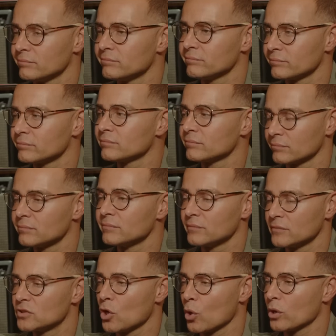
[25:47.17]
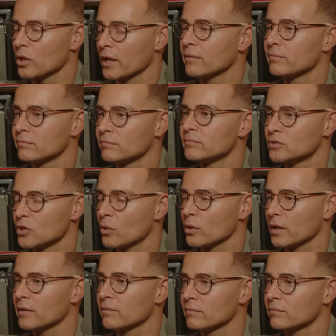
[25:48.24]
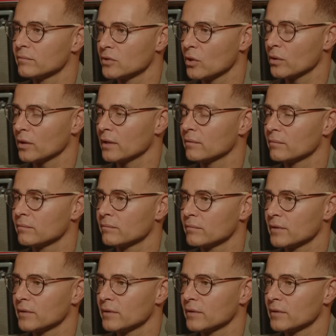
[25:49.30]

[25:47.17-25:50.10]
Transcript: each other's sentences at times. I mean, totally. oh yeah, totally.